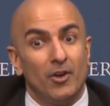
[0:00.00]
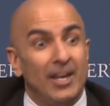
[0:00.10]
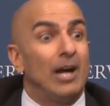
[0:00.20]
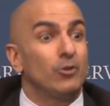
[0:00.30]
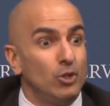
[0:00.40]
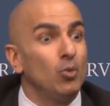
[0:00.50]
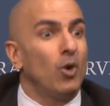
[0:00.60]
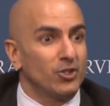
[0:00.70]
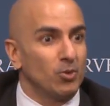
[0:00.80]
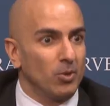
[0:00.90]
now do
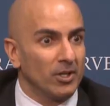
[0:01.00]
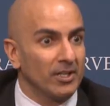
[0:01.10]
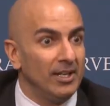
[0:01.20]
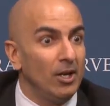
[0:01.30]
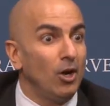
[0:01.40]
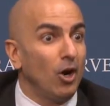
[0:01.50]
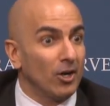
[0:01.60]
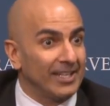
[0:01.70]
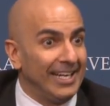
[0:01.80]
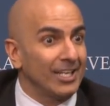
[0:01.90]
want to work,
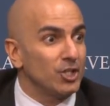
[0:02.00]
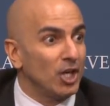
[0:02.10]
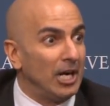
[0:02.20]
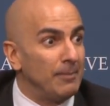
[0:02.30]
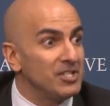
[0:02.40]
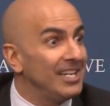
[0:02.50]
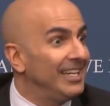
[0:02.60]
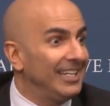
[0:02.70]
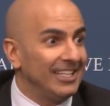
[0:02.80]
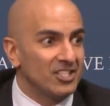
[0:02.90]
are getting jobs.
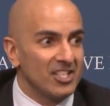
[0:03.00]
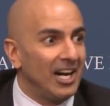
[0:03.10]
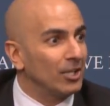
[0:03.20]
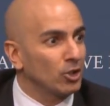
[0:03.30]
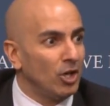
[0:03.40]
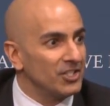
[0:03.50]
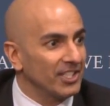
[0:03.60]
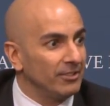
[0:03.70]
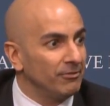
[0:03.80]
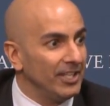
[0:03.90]
It's not
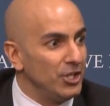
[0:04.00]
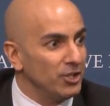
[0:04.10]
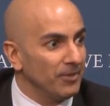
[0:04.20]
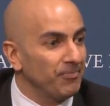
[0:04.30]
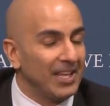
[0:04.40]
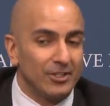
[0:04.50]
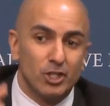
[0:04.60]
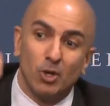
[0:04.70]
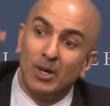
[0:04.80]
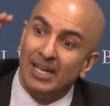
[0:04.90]
causing inflation. And
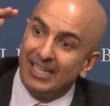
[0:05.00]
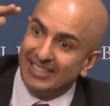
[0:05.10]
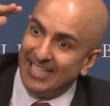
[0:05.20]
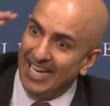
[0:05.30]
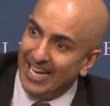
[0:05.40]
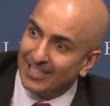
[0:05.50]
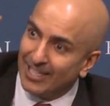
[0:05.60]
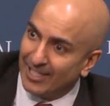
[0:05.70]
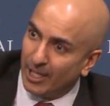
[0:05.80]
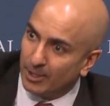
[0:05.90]
so the
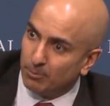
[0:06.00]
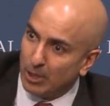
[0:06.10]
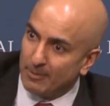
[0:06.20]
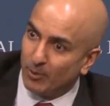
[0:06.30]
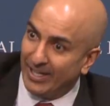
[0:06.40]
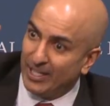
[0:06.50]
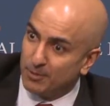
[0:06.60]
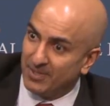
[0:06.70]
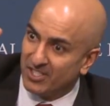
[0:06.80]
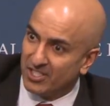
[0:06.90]
headline unemployment rate has
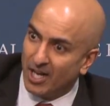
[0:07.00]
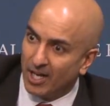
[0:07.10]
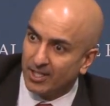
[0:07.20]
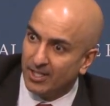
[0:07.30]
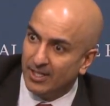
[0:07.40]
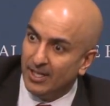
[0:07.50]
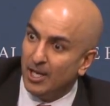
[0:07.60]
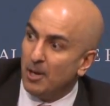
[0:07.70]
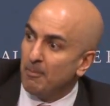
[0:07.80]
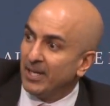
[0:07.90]
been stuck
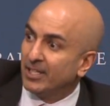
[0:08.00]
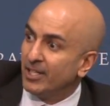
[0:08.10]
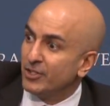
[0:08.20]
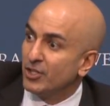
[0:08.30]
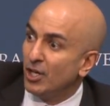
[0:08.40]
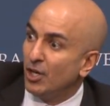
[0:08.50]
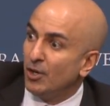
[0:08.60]
because